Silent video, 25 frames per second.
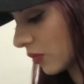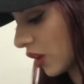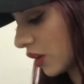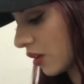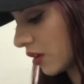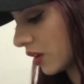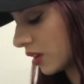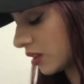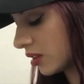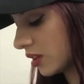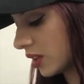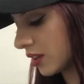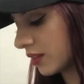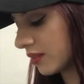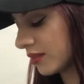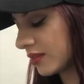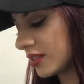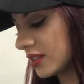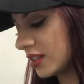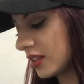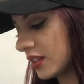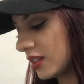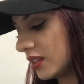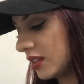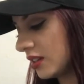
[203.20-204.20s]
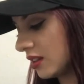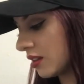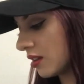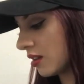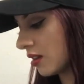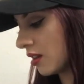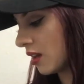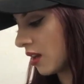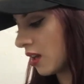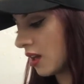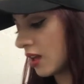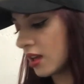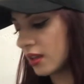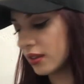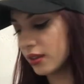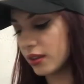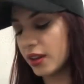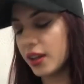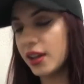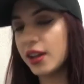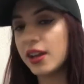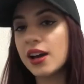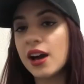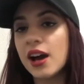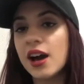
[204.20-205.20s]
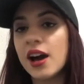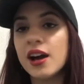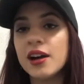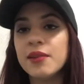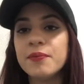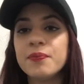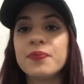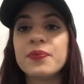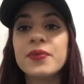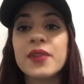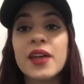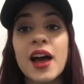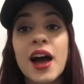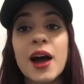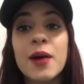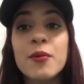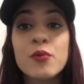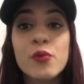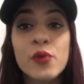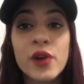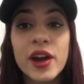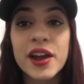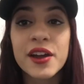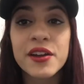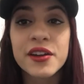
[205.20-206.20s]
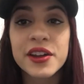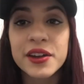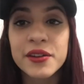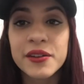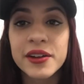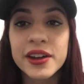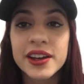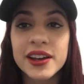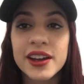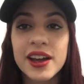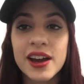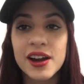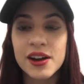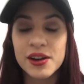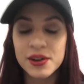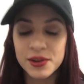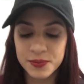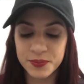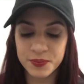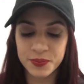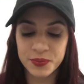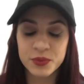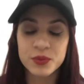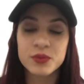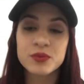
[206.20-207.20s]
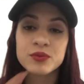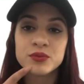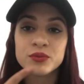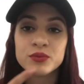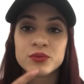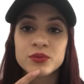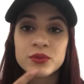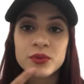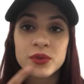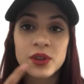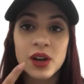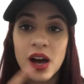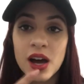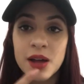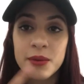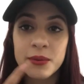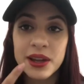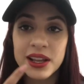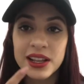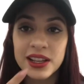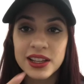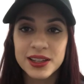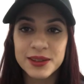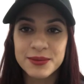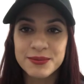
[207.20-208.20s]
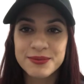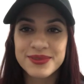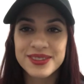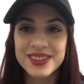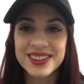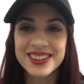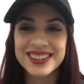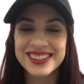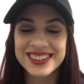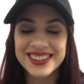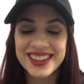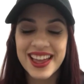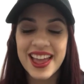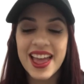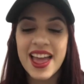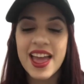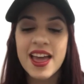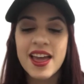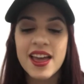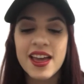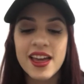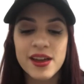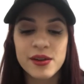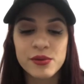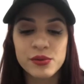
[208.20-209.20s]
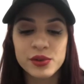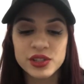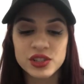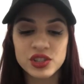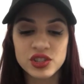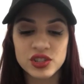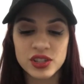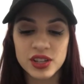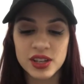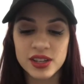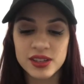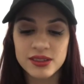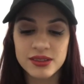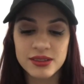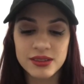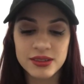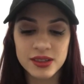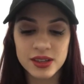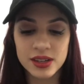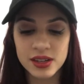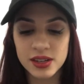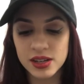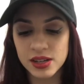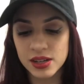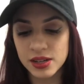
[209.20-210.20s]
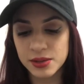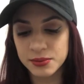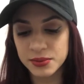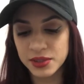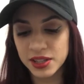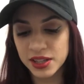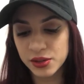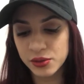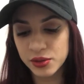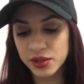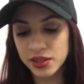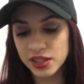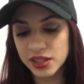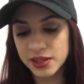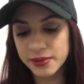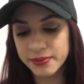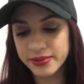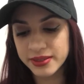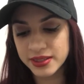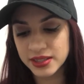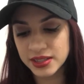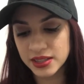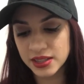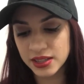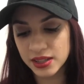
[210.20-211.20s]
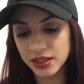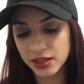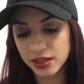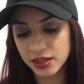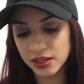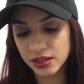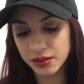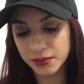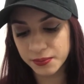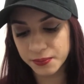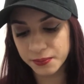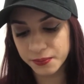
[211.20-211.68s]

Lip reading: right, next thing that I got, I'm wearing right now on my lips, which it's a liquid lipstick.